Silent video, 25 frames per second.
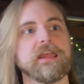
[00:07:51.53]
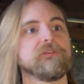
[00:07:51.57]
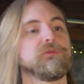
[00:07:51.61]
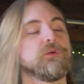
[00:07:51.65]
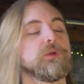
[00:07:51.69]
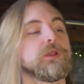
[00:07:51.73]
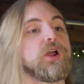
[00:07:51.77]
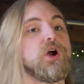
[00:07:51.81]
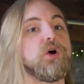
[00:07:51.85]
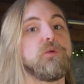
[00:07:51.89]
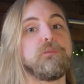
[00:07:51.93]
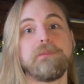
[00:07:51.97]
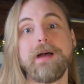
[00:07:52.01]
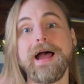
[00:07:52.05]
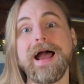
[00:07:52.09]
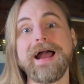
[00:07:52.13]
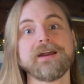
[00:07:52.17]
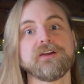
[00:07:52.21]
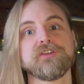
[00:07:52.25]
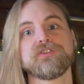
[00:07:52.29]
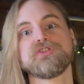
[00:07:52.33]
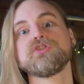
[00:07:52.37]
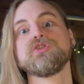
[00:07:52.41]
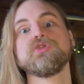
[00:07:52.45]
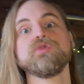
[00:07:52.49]
If we go
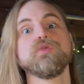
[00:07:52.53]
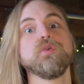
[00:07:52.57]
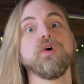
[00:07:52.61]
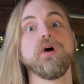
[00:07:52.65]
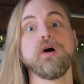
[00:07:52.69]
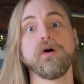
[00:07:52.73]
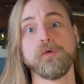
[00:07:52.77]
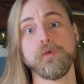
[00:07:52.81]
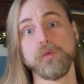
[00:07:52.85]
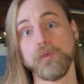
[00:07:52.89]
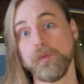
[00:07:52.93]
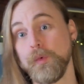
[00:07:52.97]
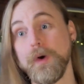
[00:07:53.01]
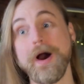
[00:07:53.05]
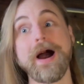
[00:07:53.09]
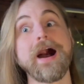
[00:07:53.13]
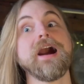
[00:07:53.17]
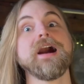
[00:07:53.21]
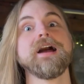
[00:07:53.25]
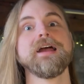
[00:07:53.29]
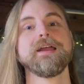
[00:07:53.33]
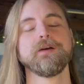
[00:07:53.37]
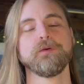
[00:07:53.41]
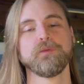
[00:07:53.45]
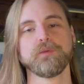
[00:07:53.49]
back to
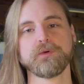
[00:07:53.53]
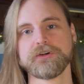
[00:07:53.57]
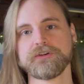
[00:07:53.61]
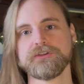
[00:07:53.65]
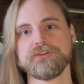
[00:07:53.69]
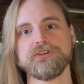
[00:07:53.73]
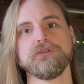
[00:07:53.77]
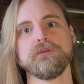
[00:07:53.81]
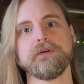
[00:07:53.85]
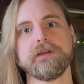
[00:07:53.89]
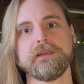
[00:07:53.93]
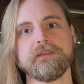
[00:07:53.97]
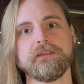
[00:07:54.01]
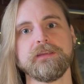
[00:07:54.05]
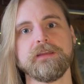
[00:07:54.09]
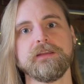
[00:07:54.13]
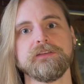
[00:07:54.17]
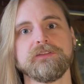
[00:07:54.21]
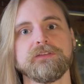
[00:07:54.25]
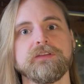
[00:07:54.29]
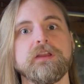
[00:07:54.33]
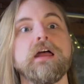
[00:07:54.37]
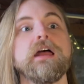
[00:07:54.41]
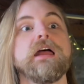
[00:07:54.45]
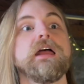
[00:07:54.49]
why we're doing
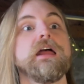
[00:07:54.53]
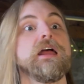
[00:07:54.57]
this,